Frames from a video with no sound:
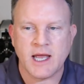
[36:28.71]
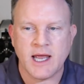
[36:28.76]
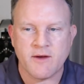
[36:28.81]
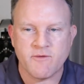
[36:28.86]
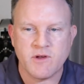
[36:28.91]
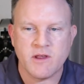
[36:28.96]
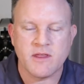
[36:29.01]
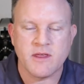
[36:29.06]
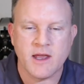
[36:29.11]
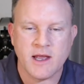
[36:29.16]

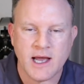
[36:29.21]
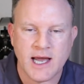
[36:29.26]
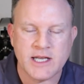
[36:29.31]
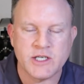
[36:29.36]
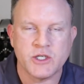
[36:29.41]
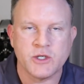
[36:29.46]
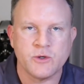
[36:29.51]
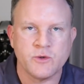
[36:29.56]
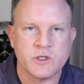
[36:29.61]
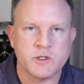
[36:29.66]
Everything I
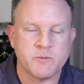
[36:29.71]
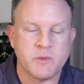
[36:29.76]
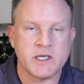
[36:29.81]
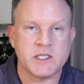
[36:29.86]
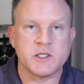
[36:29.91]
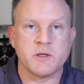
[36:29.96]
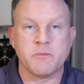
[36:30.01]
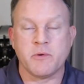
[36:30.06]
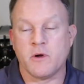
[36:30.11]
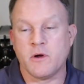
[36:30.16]
do is
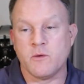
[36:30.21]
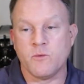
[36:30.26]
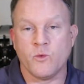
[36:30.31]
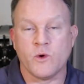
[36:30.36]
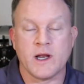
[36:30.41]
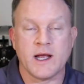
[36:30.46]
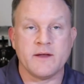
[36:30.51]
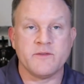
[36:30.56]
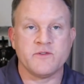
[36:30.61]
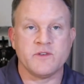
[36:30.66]
based upon
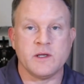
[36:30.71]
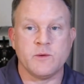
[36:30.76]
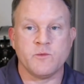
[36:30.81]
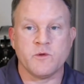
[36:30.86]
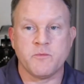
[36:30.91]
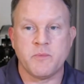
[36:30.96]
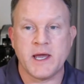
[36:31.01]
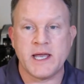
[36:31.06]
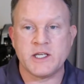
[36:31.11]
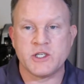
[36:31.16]
what I've seen
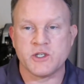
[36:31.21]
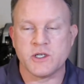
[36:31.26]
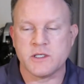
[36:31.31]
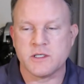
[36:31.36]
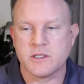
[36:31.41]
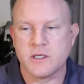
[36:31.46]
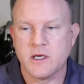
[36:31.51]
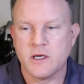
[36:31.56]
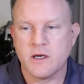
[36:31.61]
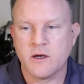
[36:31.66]
with
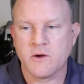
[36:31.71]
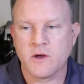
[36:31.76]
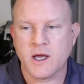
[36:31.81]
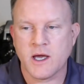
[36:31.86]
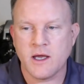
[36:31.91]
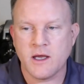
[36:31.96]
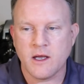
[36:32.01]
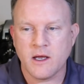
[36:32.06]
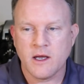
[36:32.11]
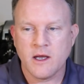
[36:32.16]
patients.
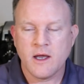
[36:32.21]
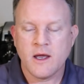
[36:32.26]
Okay.